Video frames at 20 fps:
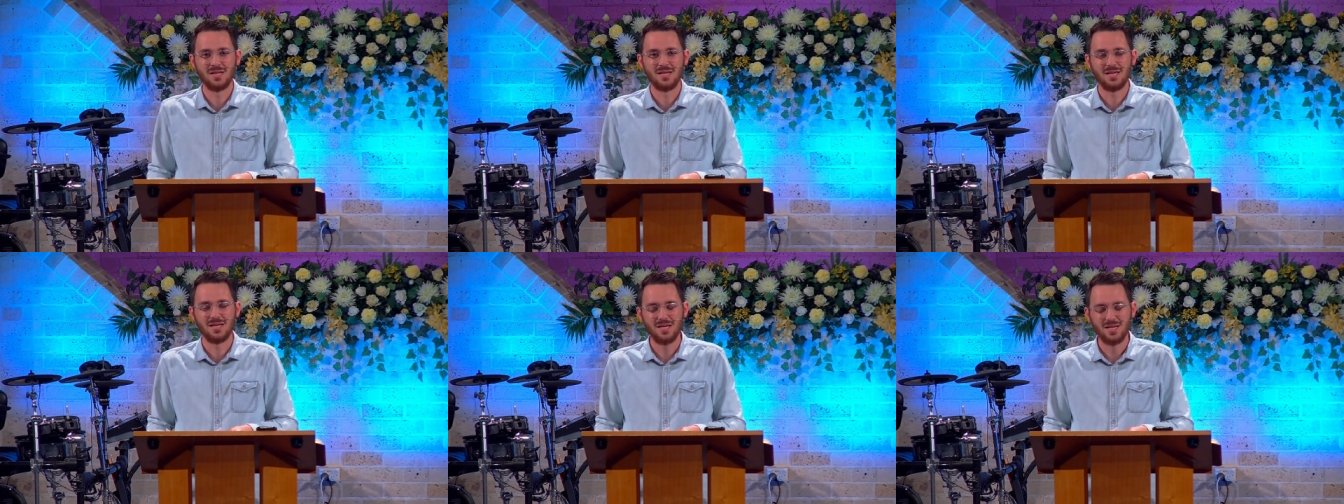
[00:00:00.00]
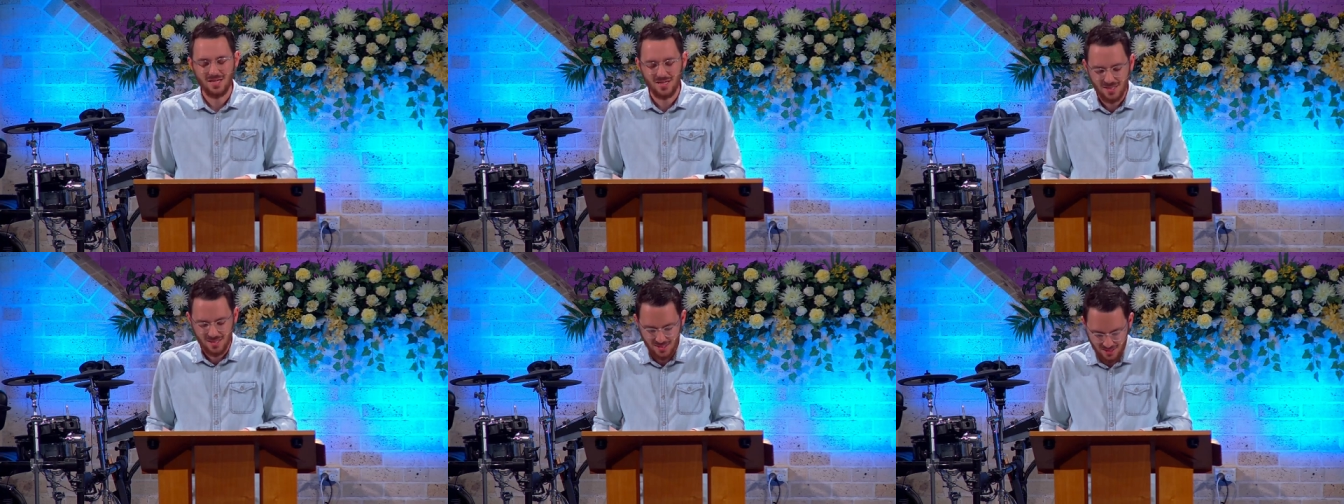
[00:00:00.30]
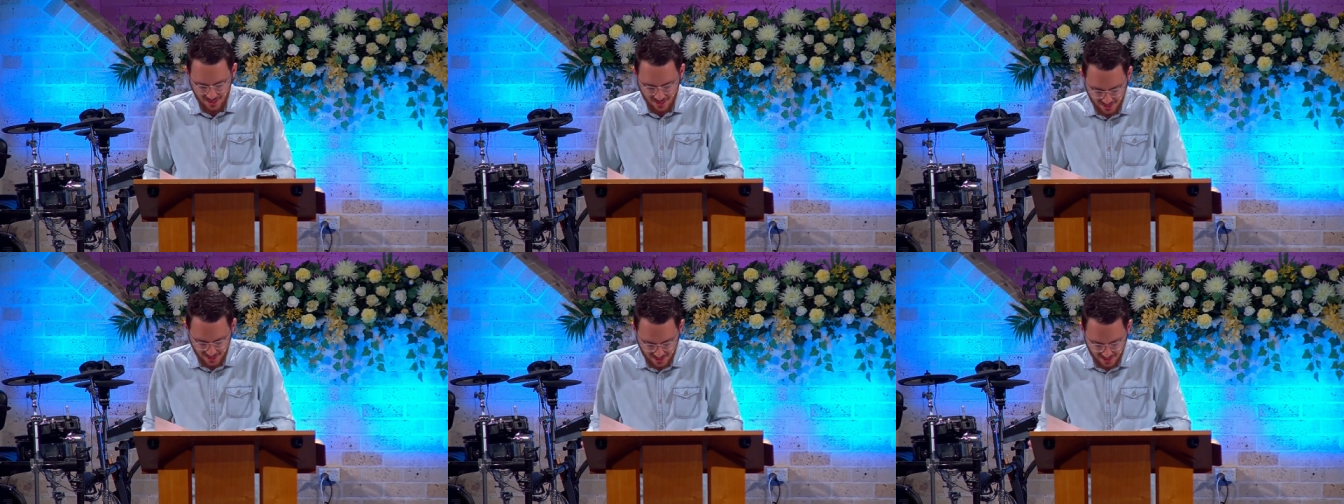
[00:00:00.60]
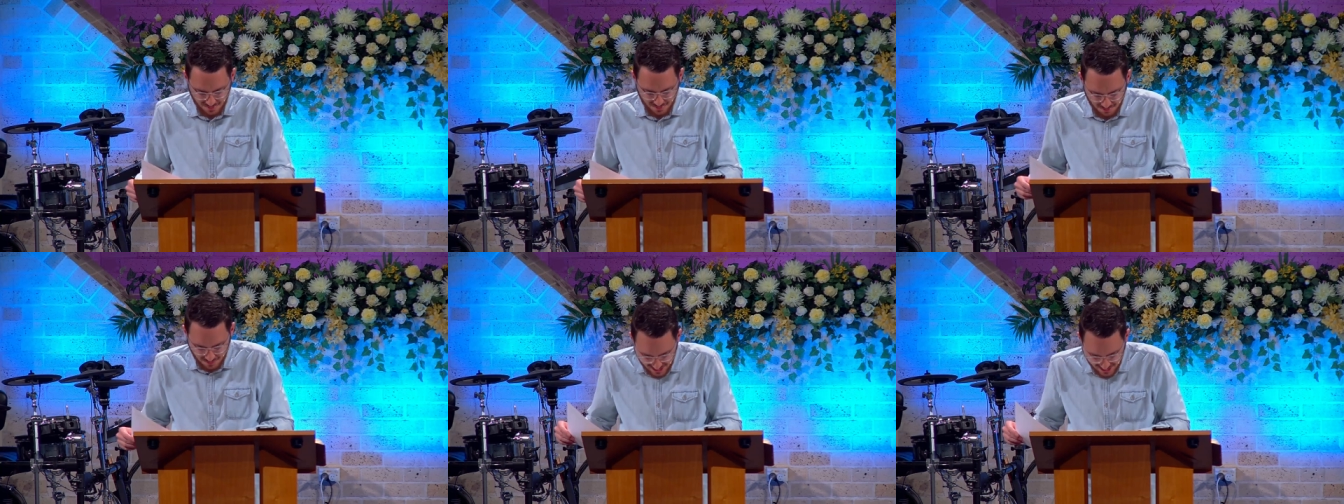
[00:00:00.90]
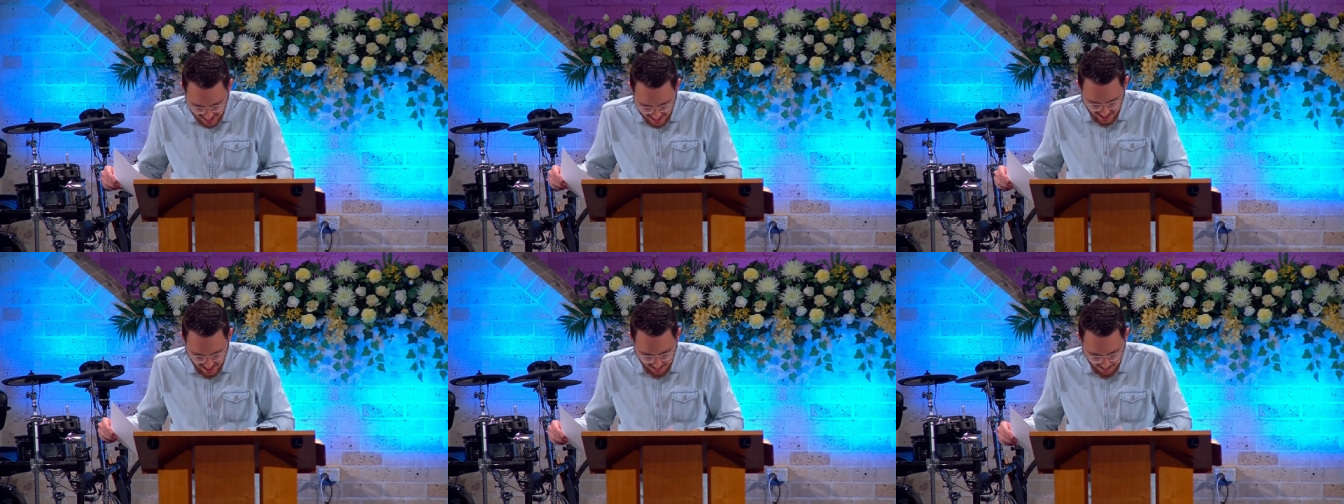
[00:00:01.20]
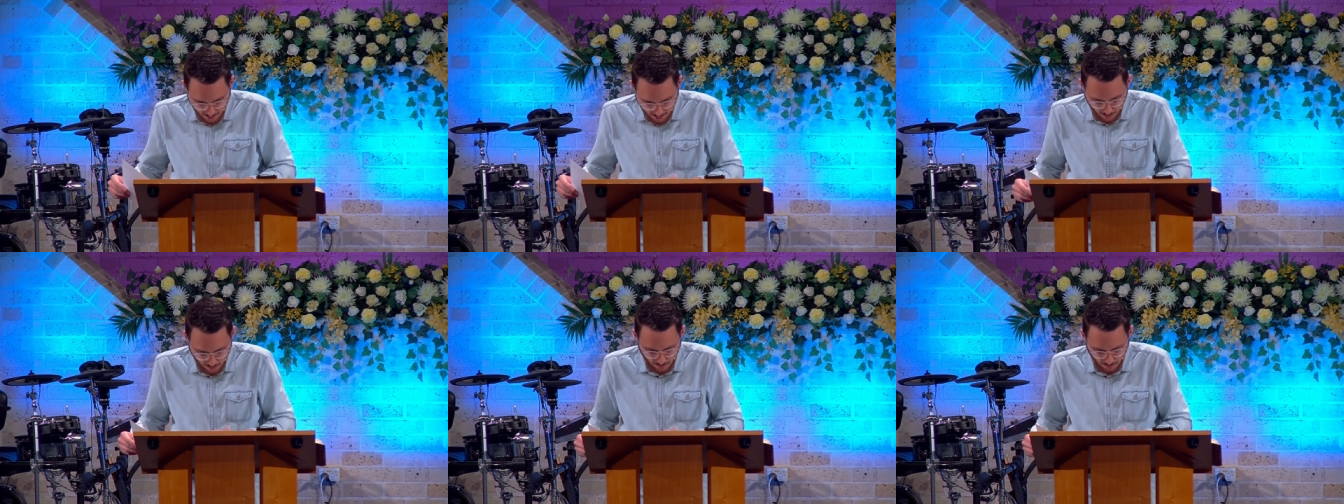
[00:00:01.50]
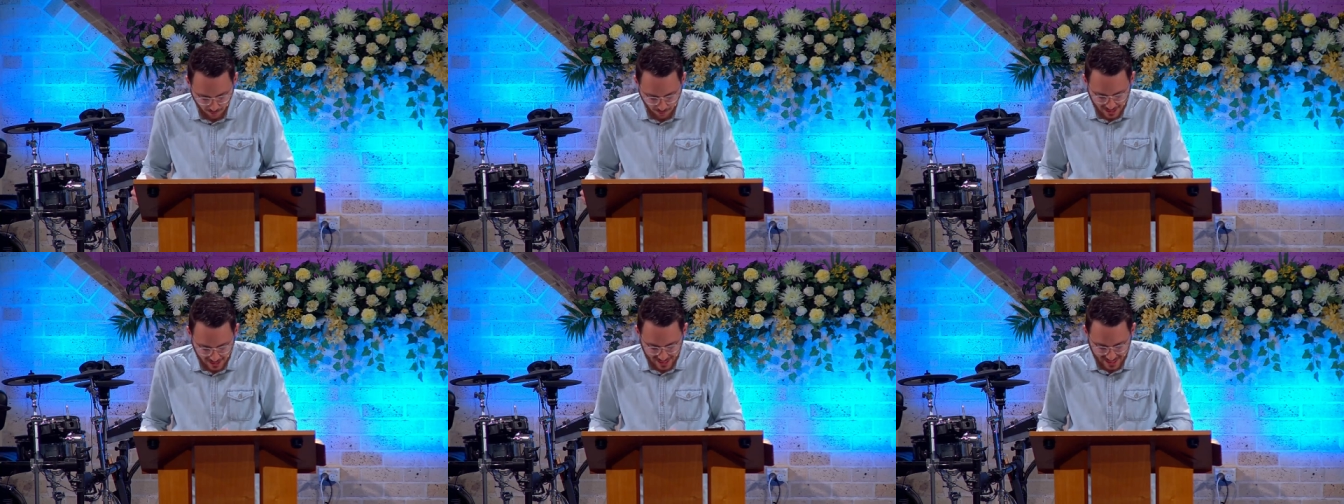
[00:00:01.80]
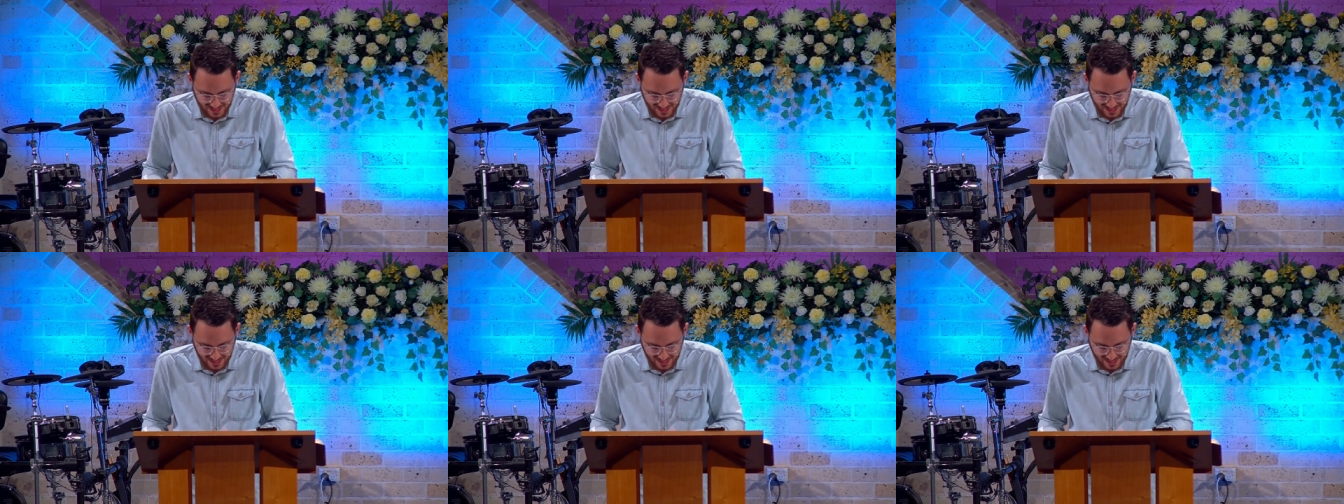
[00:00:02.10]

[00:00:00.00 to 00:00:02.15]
He made them all.